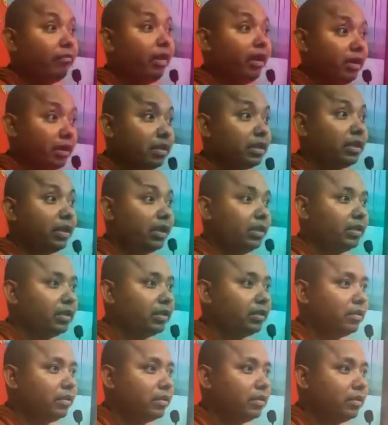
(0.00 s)
very clearly.
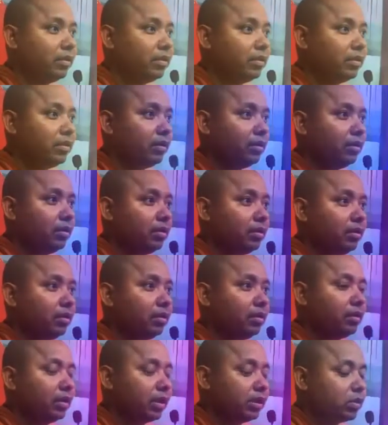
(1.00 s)

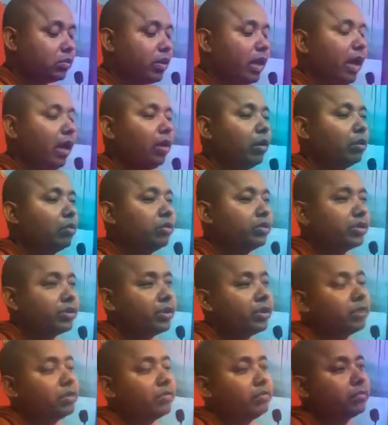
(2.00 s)
That's why I always
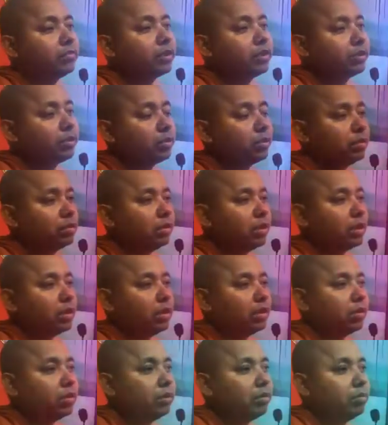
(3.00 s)
read the Sutta,
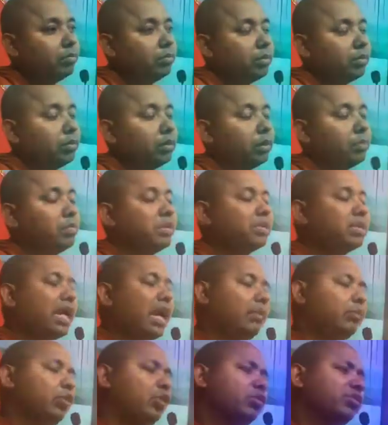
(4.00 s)
That means
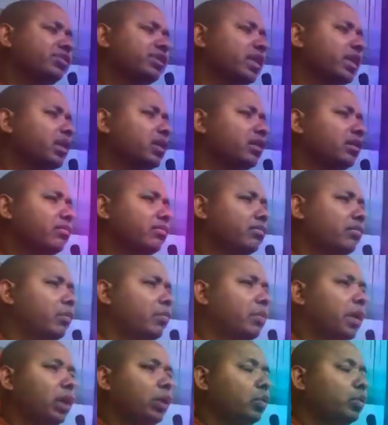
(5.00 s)
I'm not saying from
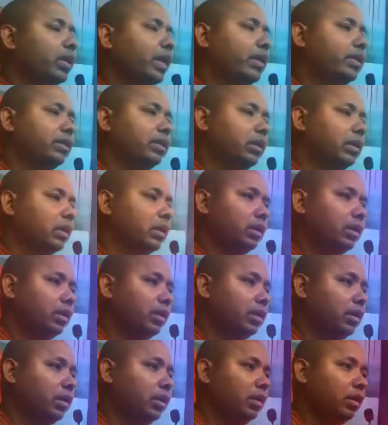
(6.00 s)
my own anything.
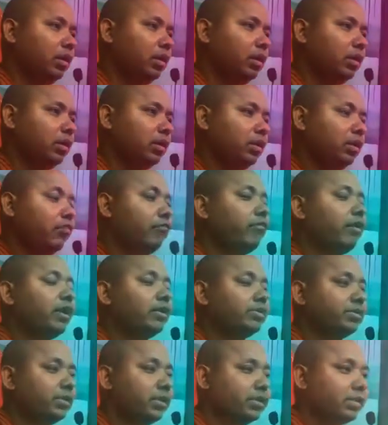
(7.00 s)
If I
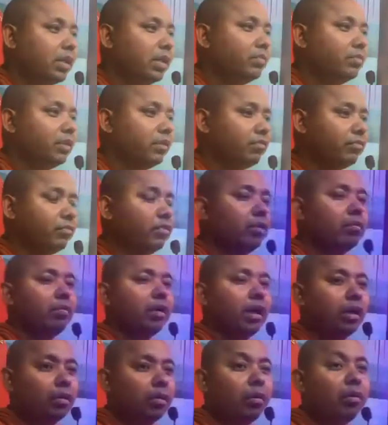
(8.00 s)
say something from
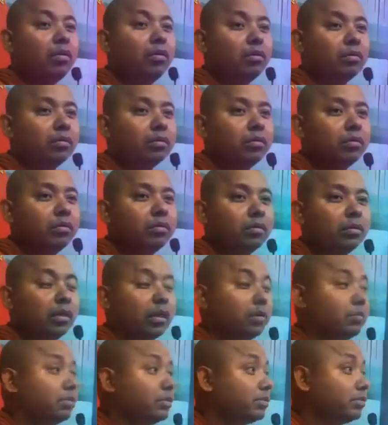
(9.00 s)
my own,
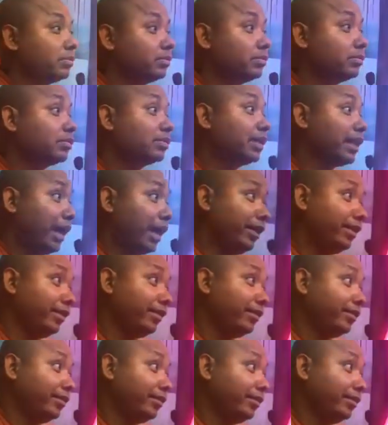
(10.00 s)
that means it's lying.
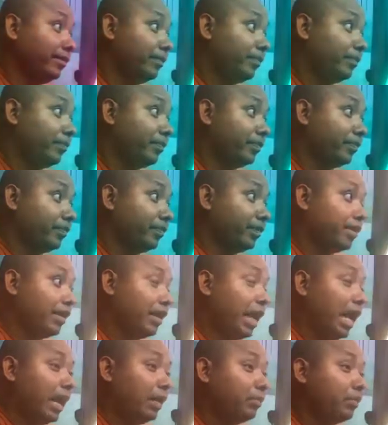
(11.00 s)

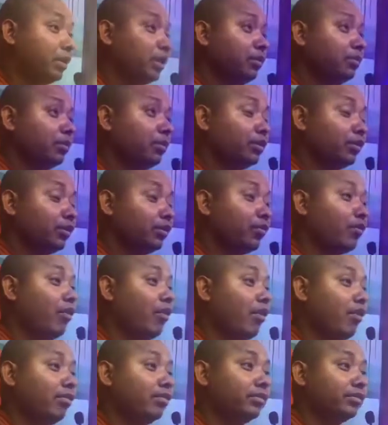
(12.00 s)
I'm giving the
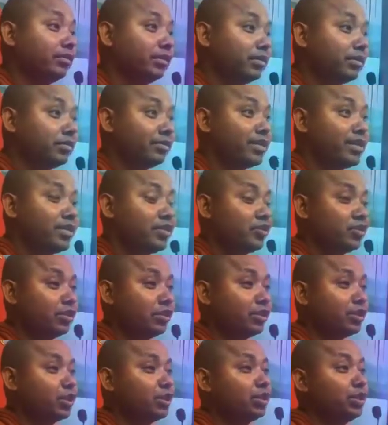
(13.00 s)
wrong
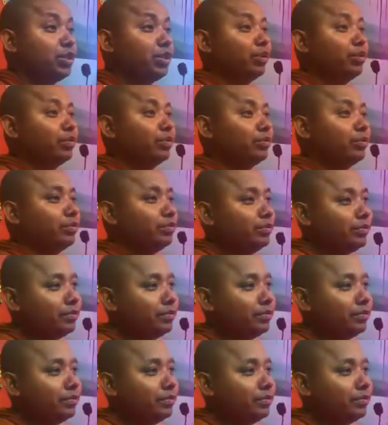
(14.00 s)
teaching to you.